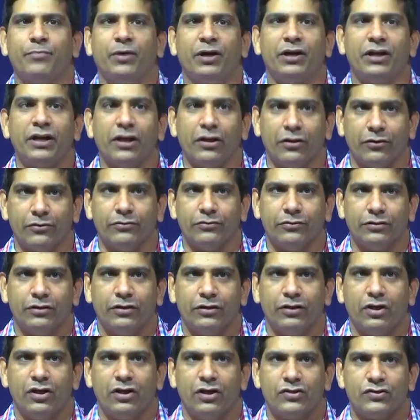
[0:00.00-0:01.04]
per year.
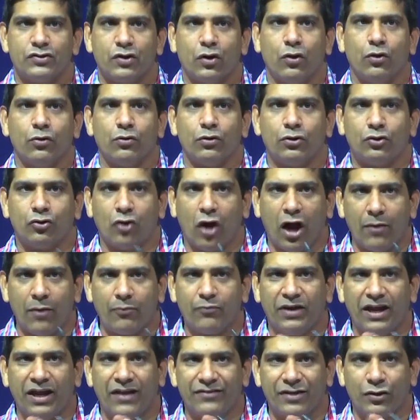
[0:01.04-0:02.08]
So top
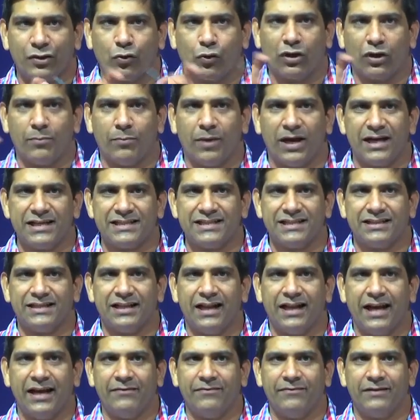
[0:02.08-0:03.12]
we have the total mass that
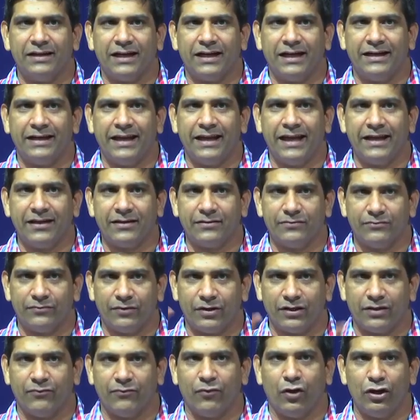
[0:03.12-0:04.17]
the landfill can take
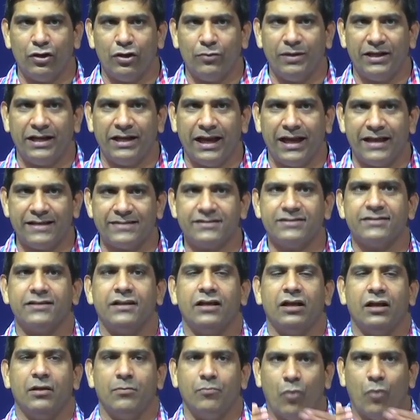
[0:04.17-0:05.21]
for the volume it has.
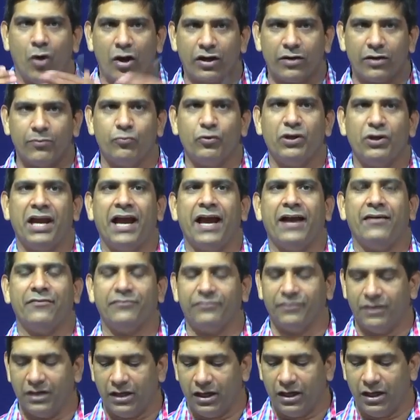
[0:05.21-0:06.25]
Bottom we
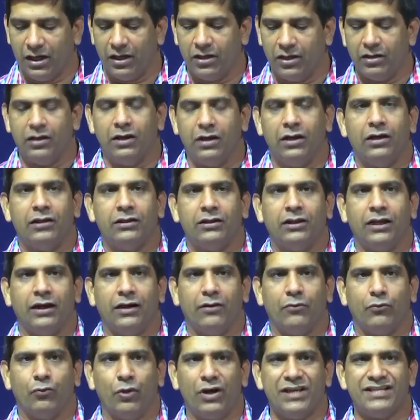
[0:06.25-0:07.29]
have
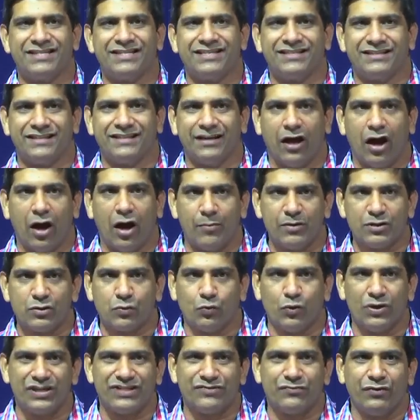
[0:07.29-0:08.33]
the waste, how much
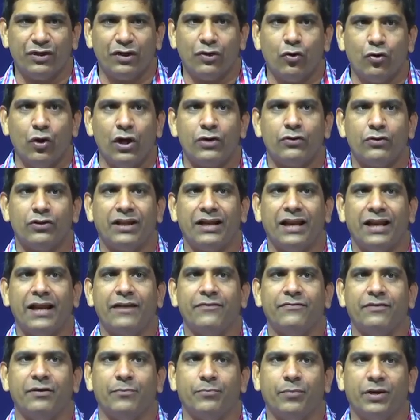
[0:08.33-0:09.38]
waste will go into the
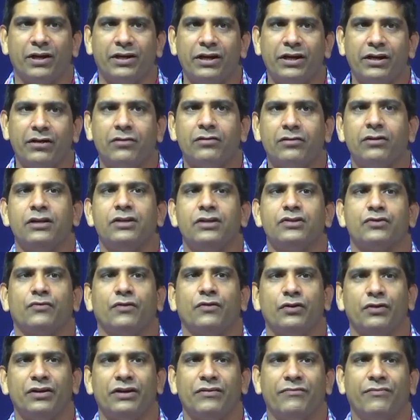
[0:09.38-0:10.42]
landfill per year. So
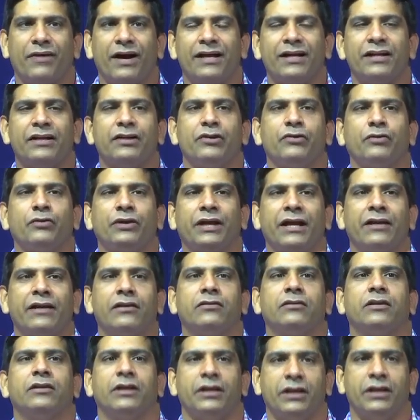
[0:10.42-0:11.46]
when you divide it, you
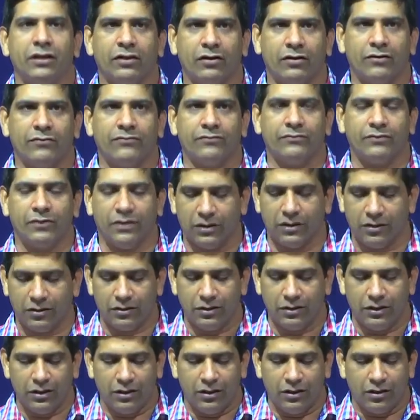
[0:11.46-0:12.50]
get the year of
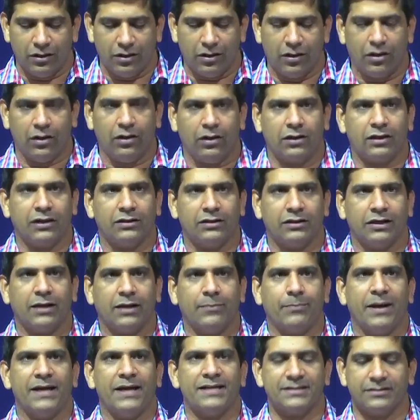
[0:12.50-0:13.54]
the
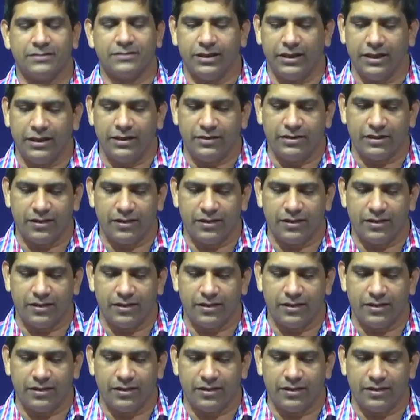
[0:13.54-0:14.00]
capacity in